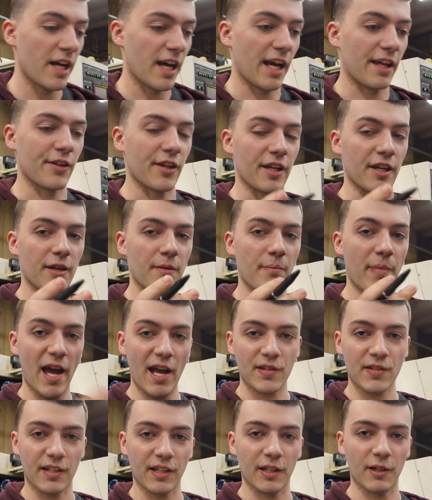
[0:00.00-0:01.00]
and the
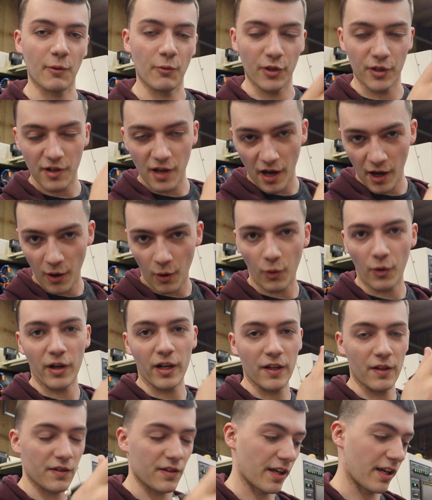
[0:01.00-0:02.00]
basket would not
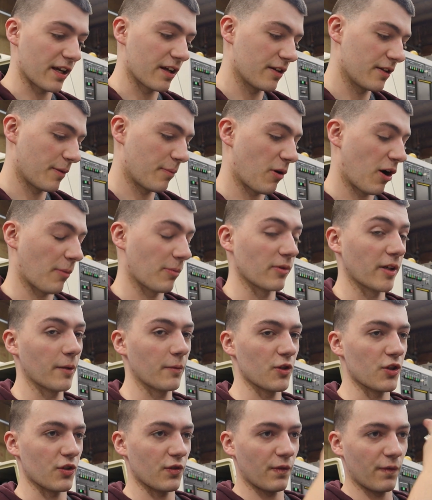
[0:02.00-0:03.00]
orientate properly. It
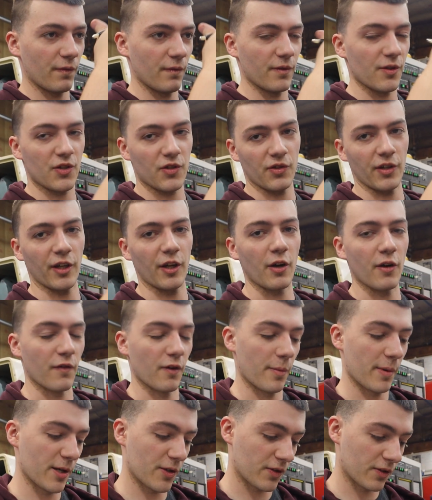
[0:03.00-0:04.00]
would just slink
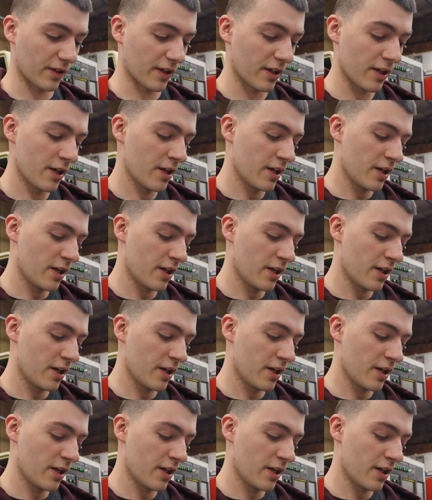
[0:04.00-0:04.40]
over basically.